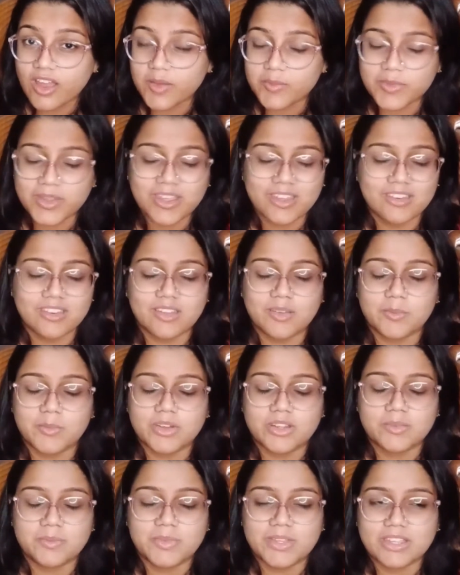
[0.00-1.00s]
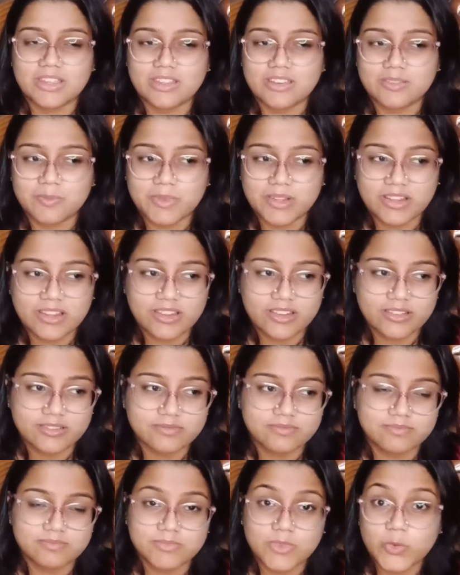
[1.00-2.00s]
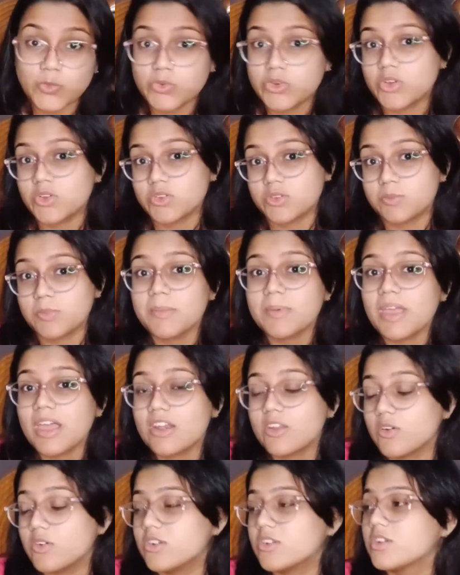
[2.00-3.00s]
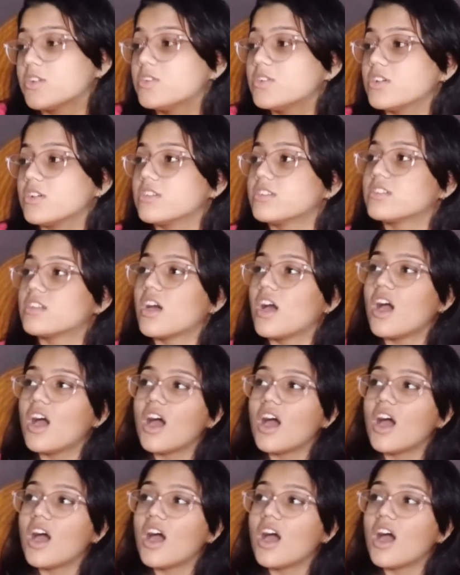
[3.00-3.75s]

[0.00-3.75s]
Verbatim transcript: I'm kidding, I'm gonna make it, but like, who knows? Maybe I don't, who knows?